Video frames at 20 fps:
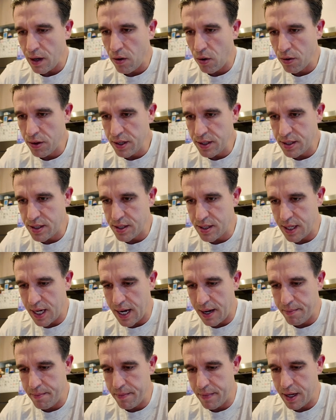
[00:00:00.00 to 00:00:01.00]
All this
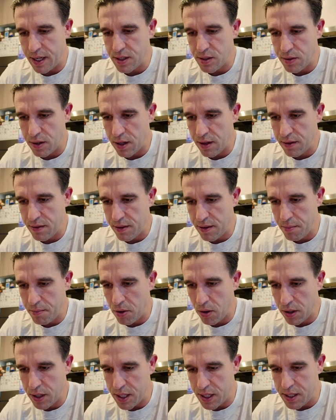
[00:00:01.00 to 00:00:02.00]
as well, the
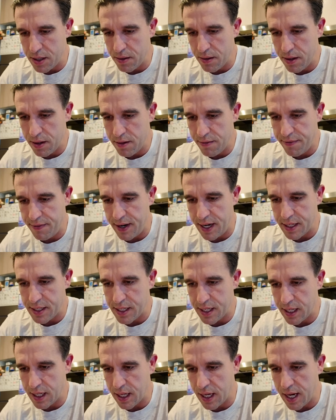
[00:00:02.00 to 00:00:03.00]
more you do it, the
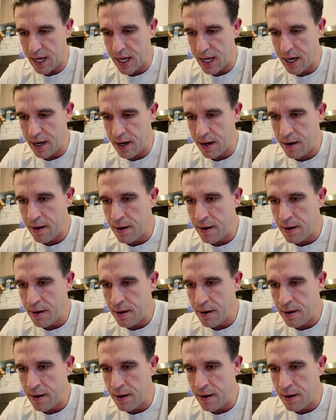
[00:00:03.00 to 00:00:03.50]
faster you get.